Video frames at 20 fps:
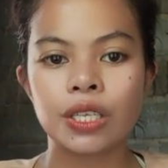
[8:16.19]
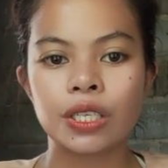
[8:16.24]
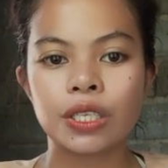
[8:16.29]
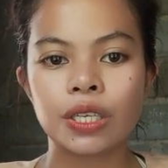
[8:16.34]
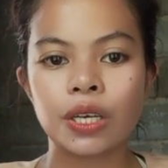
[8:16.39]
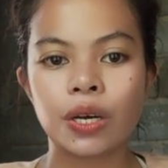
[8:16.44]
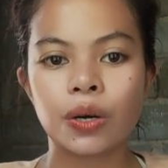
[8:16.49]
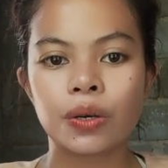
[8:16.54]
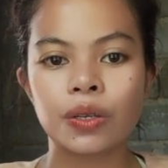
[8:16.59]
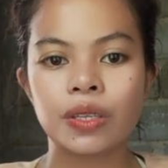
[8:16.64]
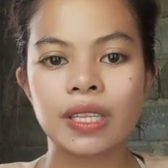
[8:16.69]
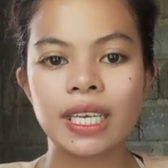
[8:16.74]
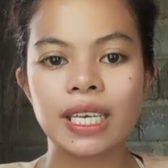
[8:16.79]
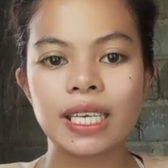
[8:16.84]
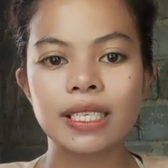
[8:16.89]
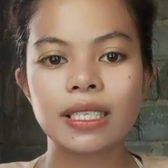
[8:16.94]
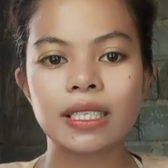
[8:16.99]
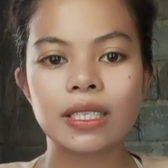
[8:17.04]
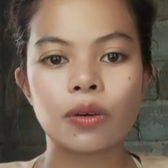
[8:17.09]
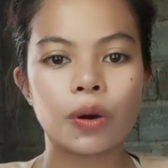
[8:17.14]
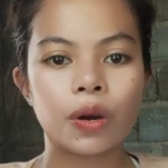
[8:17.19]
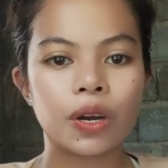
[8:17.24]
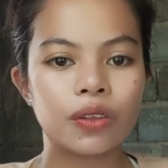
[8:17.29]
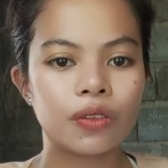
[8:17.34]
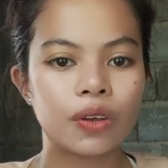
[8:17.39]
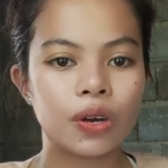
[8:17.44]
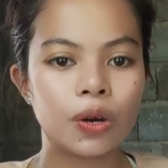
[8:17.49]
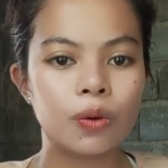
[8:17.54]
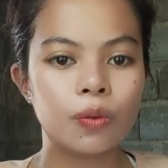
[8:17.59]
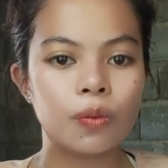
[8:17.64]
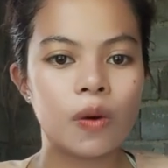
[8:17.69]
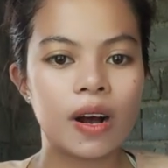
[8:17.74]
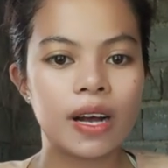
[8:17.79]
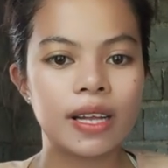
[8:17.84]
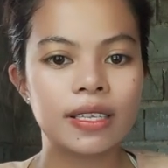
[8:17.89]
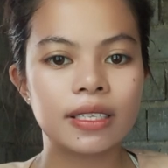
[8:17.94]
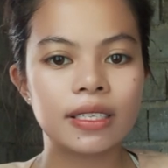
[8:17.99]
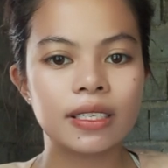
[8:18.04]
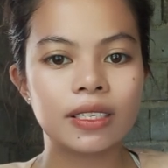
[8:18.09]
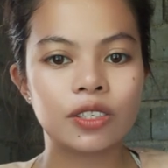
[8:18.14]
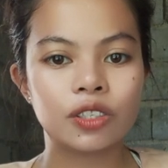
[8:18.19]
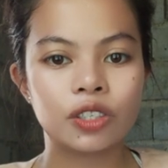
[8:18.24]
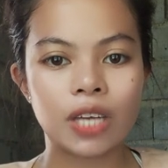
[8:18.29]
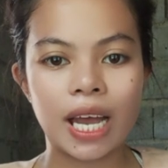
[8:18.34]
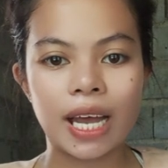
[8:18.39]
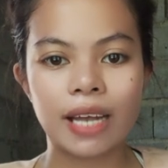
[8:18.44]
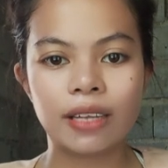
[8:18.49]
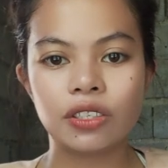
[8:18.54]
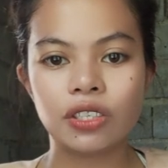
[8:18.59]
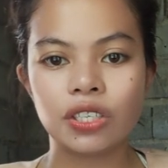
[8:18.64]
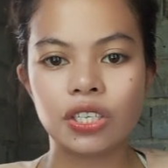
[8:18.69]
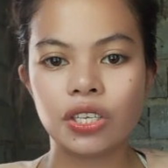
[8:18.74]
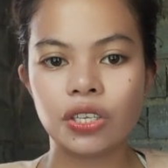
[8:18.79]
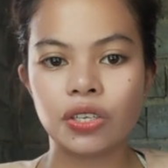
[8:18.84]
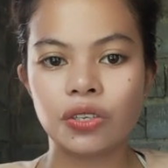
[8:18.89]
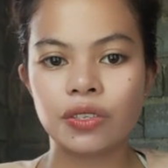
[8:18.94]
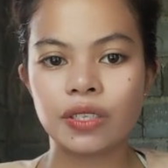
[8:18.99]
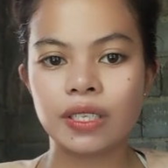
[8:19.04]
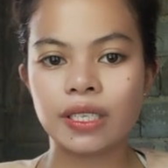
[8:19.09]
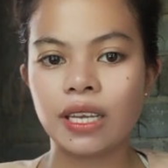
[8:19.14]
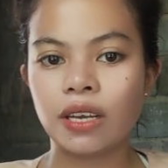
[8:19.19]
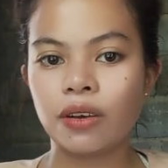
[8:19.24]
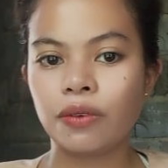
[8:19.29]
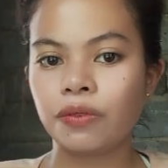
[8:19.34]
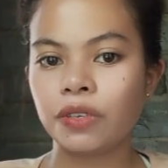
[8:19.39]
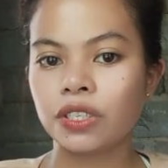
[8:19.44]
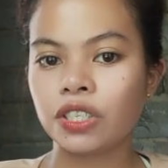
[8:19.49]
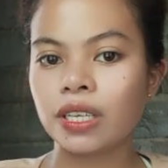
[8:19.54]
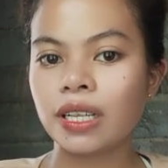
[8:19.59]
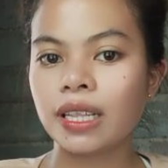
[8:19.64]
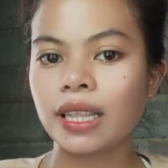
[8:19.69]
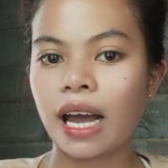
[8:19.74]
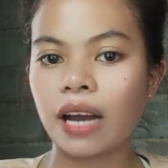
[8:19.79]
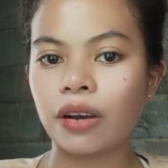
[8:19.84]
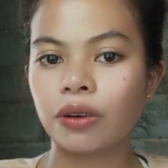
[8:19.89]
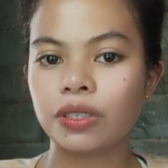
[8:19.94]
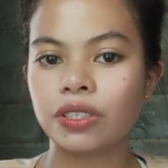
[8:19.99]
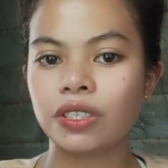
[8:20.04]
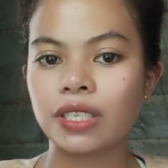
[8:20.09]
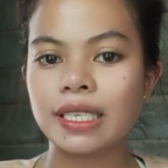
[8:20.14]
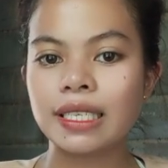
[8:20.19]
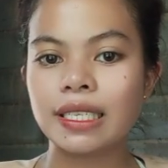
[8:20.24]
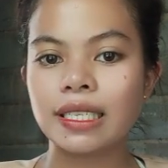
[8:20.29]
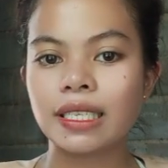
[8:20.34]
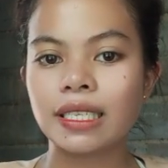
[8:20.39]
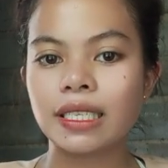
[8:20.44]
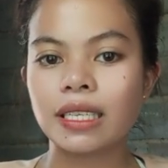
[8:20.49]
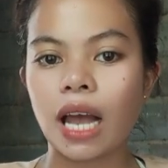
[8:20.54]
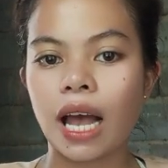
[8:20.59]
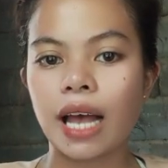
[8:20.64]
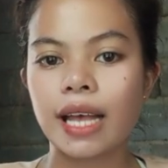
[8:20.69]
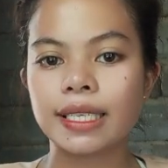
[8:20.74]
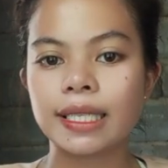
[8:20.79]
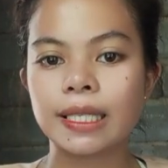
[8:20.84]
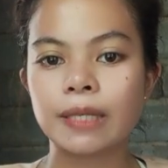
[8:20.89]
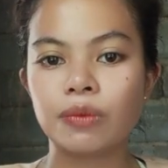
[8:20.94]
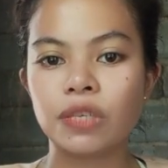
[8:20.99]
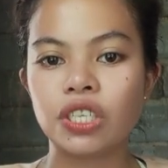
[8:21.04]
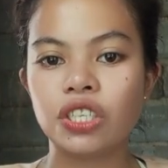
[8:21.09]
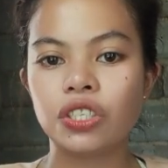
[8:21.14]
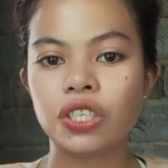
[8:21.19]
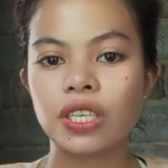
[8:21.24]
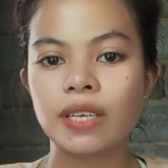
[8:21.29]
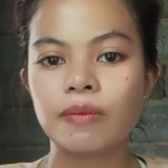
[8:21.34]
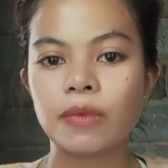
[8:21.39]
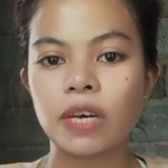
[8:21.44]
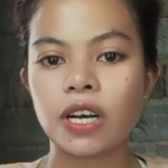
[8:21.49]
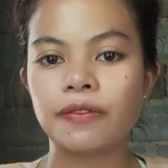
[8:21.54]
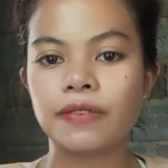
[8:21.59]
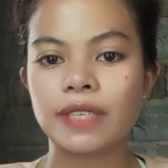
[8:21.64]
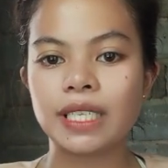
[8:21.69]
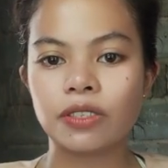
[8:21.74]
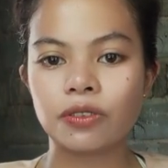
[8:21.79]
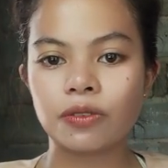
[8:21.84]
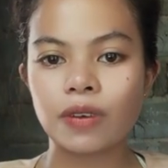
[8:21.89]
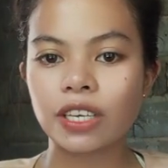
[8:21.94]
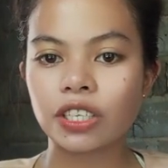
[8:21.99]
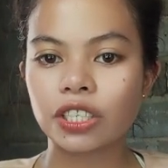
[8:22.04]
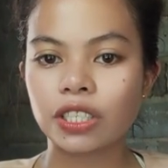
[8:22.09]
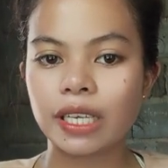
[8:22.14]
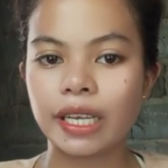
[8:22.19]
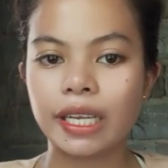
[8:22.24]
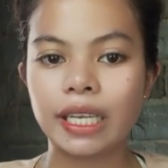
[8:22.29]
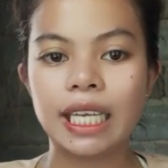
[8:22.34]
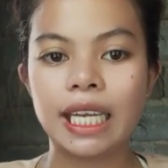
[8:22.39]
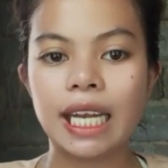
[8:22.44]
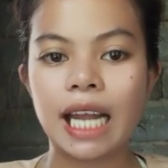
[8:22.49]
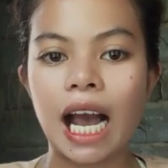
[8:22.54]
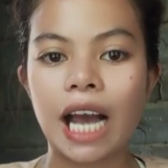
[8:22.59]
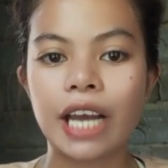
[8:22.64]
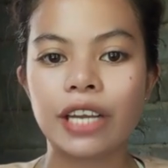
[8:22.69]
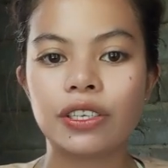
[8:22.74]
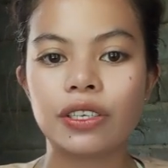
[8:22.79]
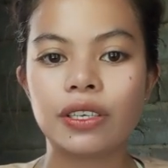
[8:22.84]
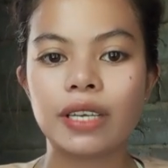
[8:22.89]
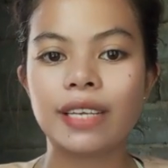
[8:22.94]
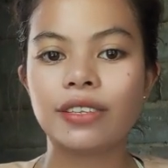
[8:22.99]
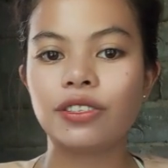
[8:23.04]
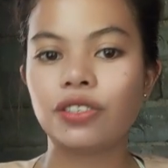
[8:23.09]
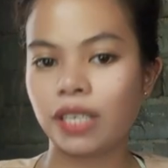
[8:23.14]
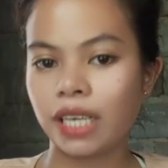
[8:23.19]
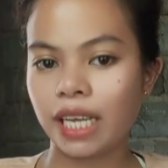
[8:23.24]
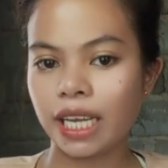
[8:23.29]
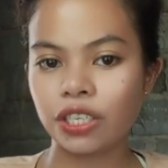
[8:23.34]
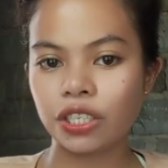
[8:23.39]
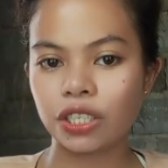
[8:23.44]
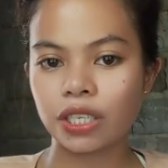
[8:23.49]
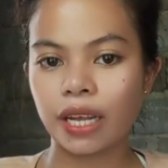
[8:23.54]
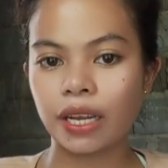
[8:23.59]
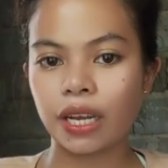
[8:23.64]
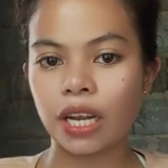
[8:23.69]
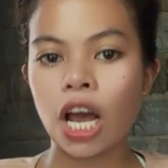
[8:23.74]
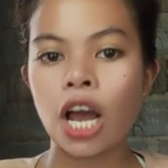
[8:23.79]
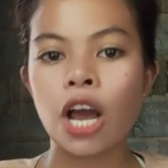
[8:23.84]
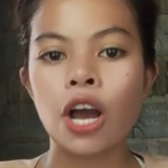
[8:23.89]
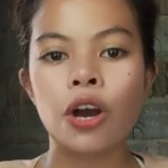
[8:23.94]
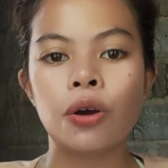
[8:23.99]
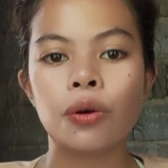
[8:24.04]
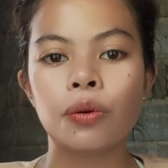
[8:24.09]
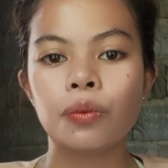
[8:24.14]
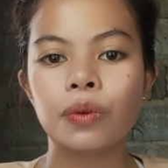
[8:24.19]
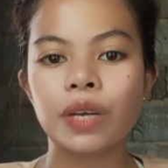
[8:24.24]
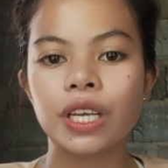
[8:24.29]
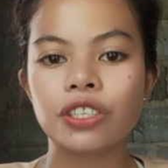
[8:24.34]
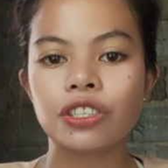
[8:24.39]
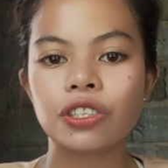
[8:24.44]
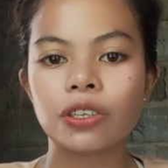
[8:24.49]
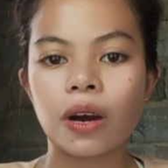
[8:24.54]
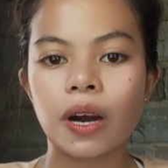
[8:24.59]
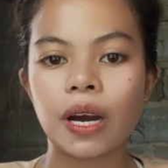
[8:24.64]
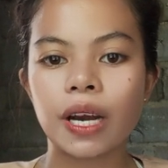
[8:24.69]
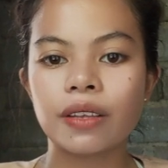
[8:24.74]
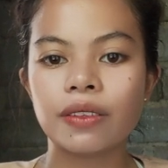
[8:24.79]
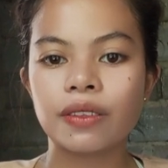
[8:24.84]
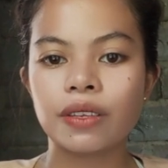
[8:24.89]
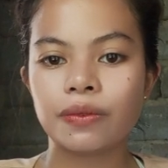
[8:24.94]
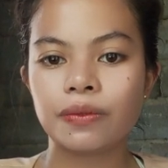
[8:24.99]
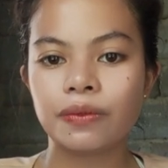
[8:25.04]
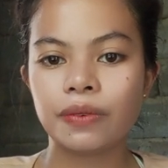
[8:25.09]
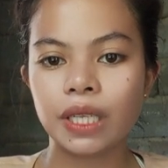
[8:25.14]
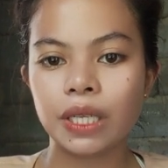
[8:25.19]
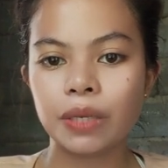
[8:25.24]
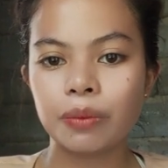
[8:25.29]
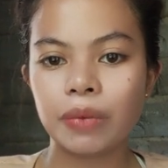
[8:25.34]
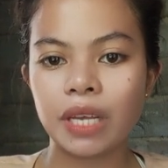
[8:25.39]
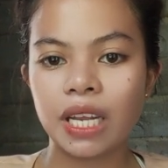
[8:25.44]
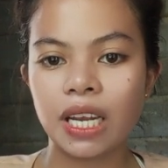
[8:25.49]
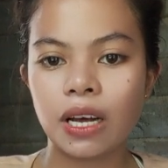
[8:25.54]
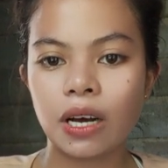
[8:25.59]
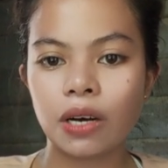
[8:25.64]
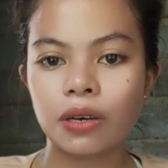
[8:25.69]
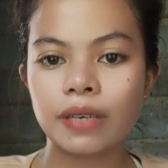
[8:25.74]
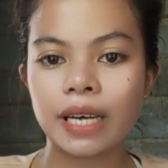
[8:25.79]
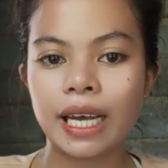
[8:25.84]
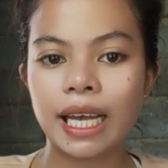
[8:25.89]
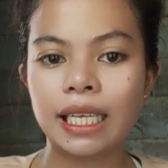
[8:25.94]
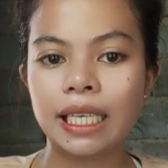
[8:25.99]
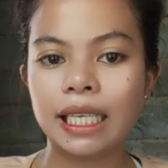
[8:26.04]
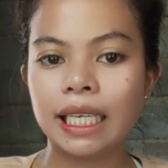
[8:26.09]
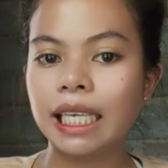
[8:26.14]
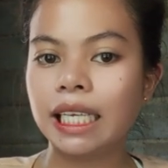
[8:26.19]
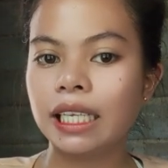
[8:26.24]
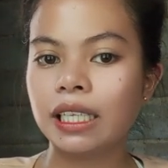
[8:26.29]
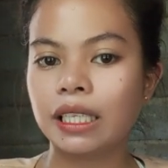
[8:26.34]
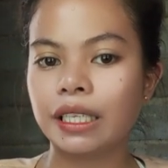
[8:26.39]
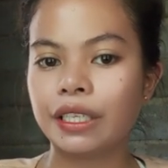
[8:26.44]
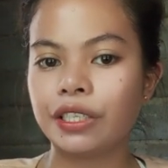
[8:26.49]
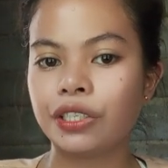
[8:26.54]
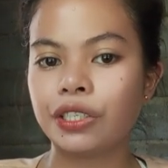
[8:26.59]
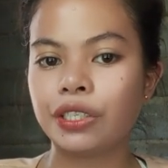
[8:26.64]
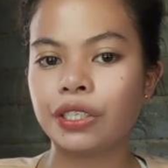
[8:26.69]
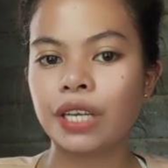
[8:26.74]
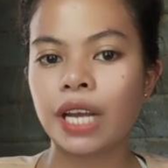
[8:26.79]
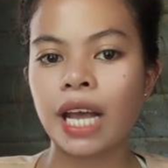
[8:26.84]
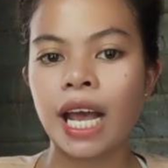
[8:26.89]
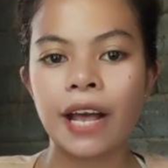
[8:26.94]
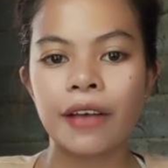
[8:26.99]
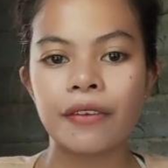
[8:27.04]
So this order wants CHED to use the official languages as medium of instruction in higher education, which are the Filipino and English.